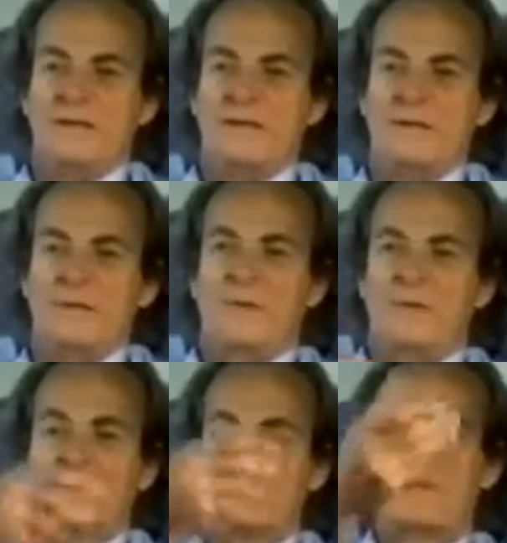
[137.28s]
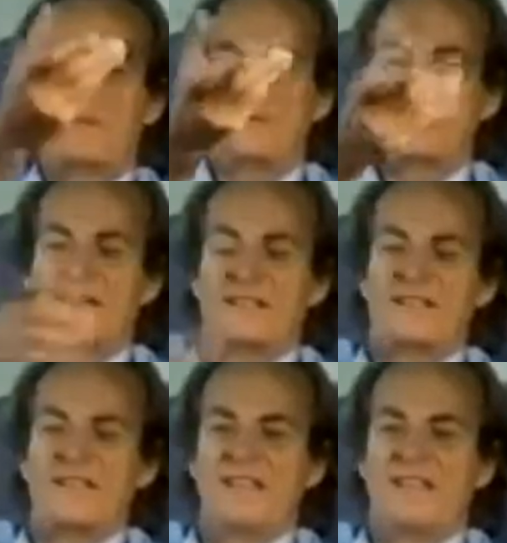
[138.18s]
And then when it comes up again, it
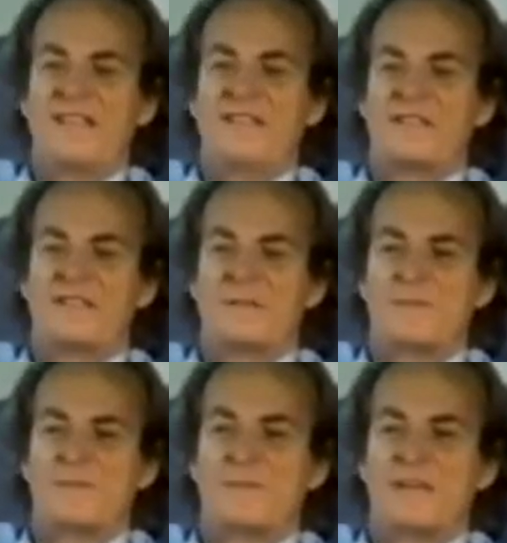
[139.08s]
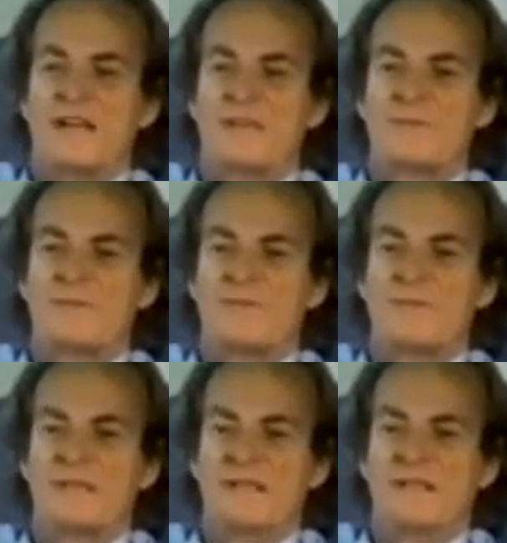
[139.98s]
leaves some of those atoms
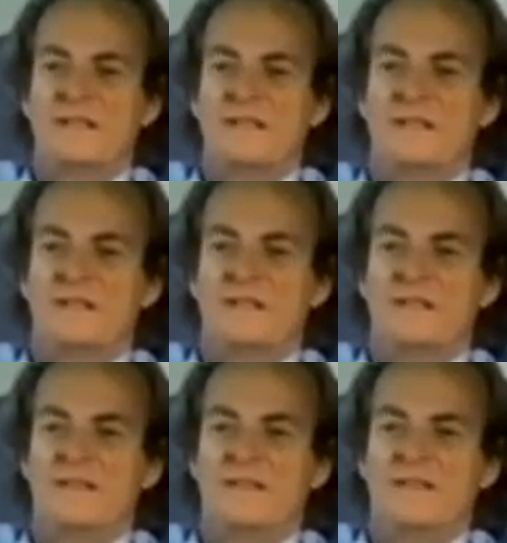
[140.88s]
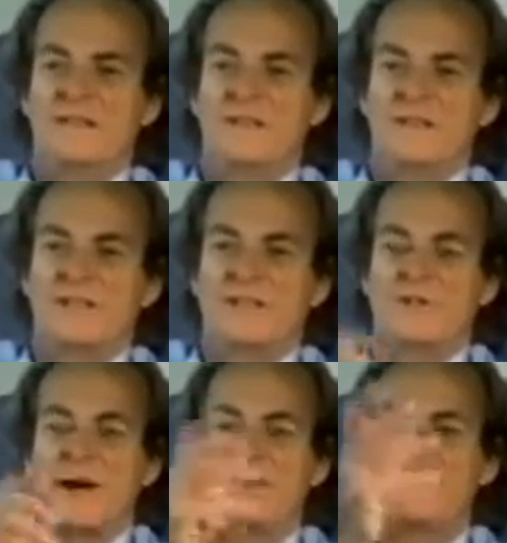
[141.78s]
moving, the jiggling.
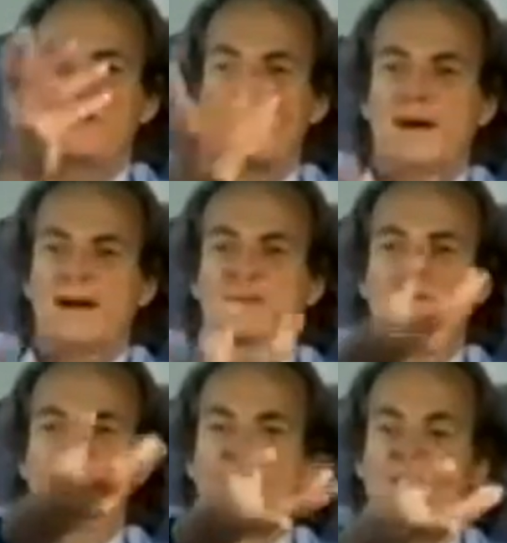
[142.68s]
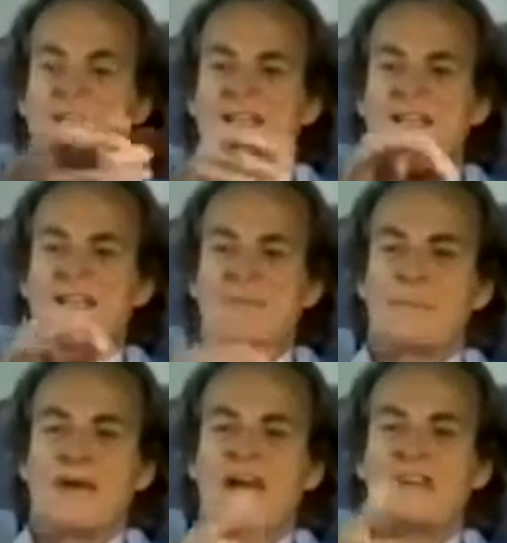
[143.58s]
So as it bounces, it's
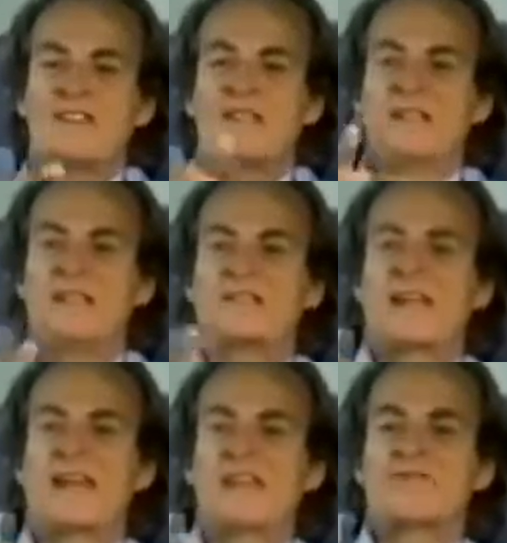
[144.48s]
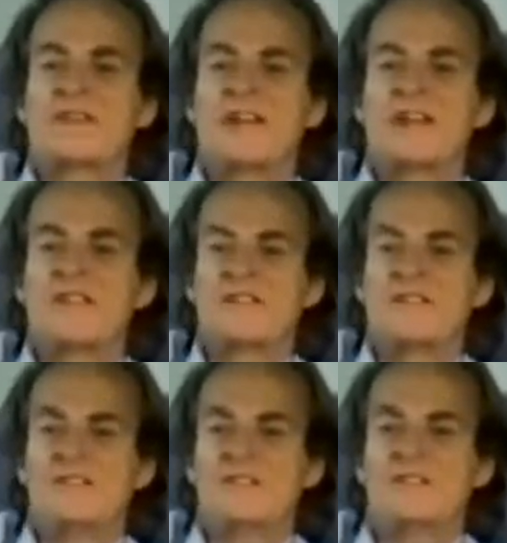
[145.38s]
passing its extra
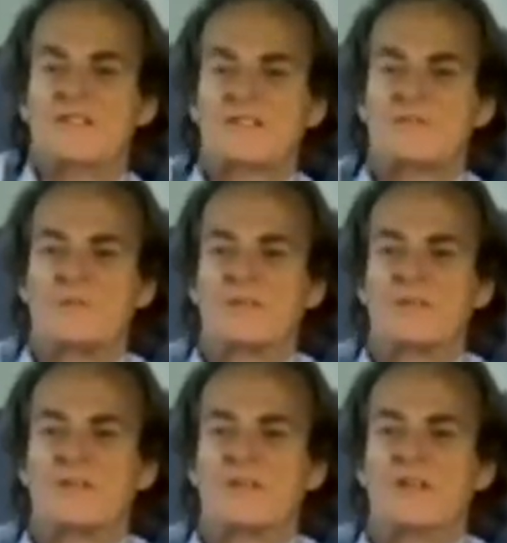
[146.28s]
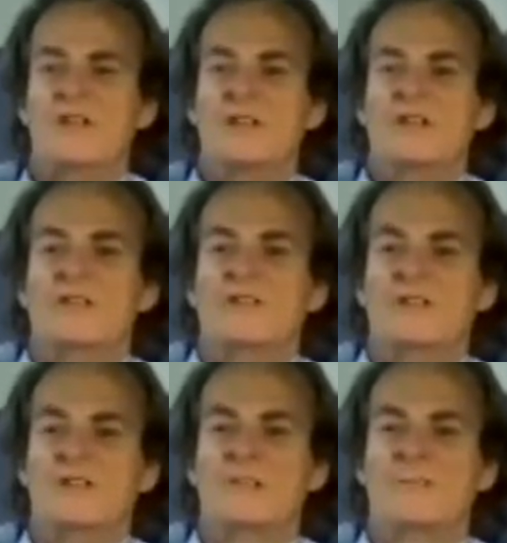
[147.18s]
energies, its extra motions,
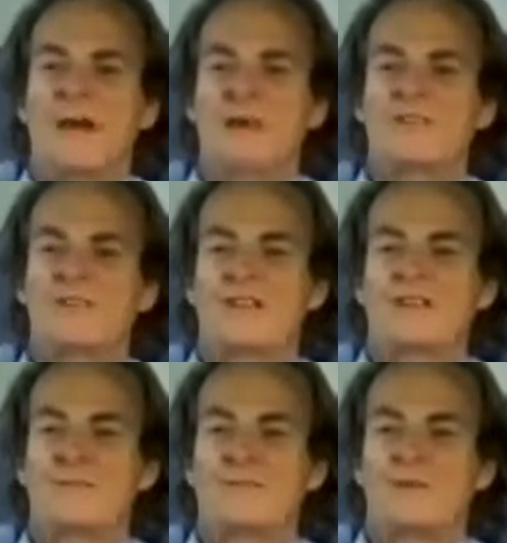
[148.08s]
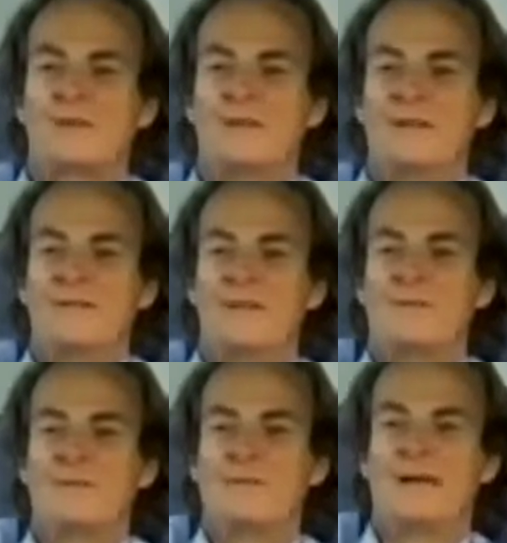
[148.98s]
to little patches on the floor each
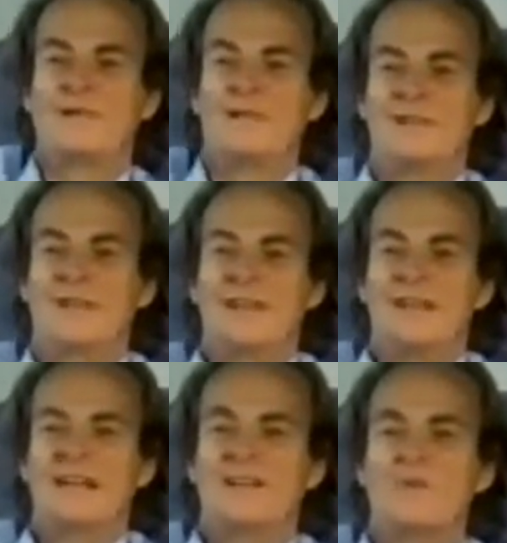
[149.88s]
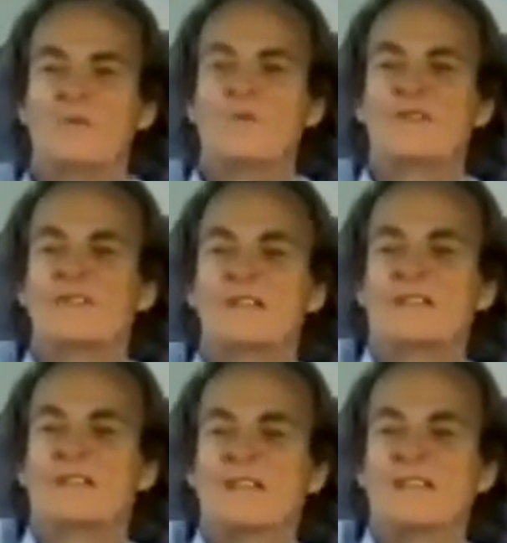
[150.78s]
time it bounces, and loses a
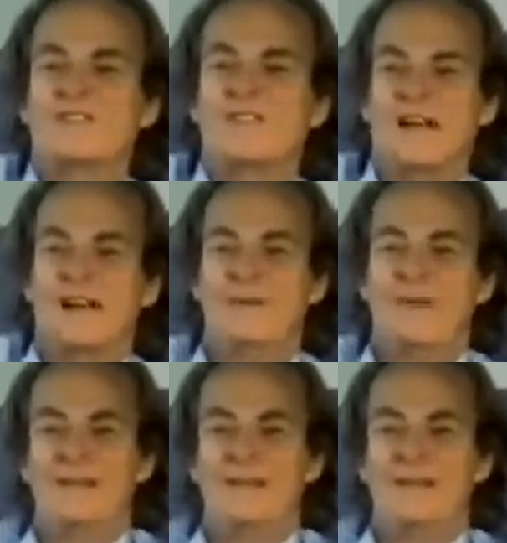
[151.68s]
little each time